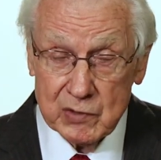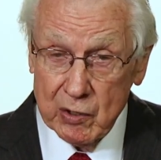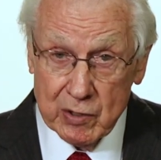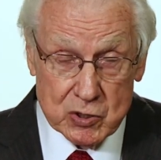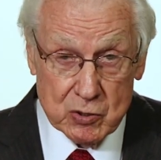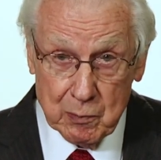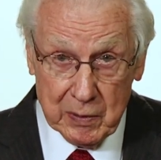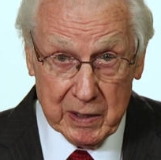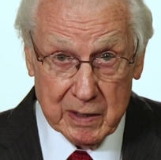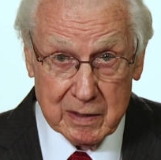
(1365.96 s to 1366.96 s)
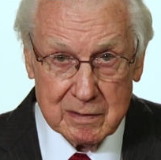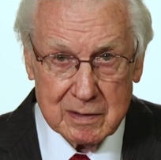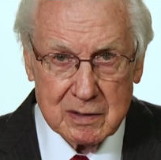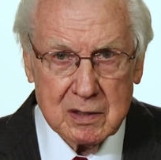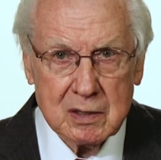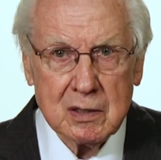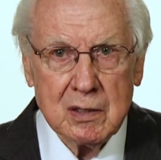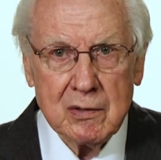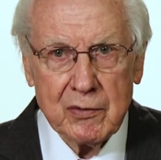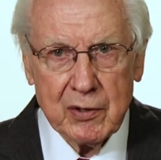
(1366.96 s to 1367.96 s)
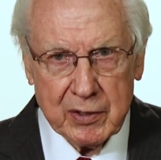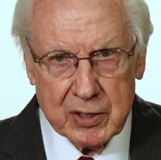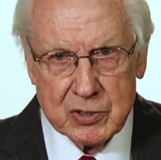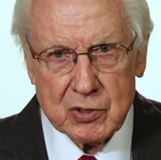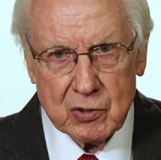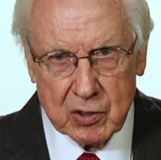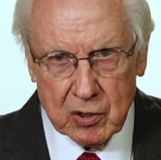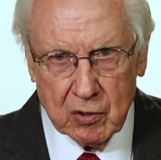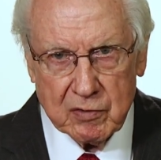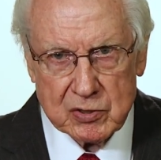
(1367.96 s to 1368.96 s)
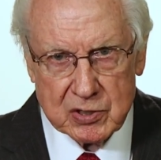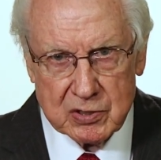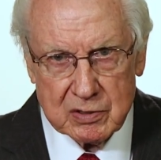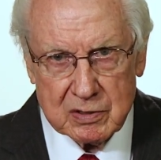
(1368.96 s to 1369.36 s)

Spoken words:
there is no pain, there is no COVID,